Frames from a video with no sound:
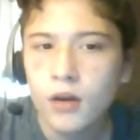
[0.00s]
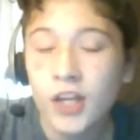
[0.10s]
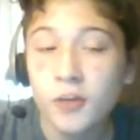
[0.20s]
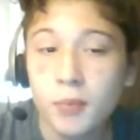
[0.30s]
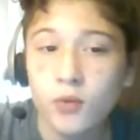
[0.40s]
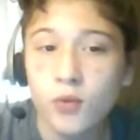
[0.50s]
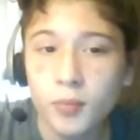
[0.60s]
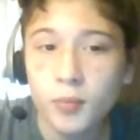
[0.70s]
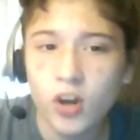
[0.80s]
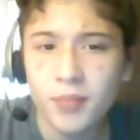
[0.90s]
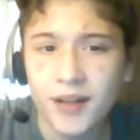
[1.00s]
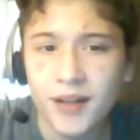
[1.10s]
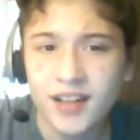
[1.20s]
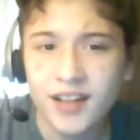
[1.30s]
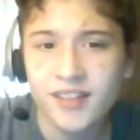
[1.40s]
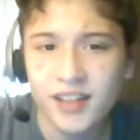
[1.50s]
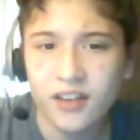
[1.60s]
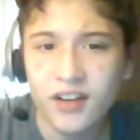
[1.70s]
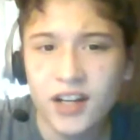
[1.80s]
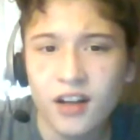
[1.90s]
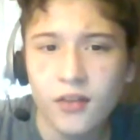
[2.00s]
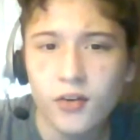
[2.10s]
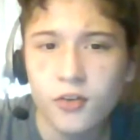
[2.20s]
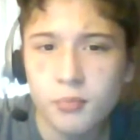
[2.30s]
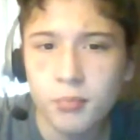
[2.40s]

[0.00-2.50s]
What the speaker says: It's been ripped off by Dennis Leary and others,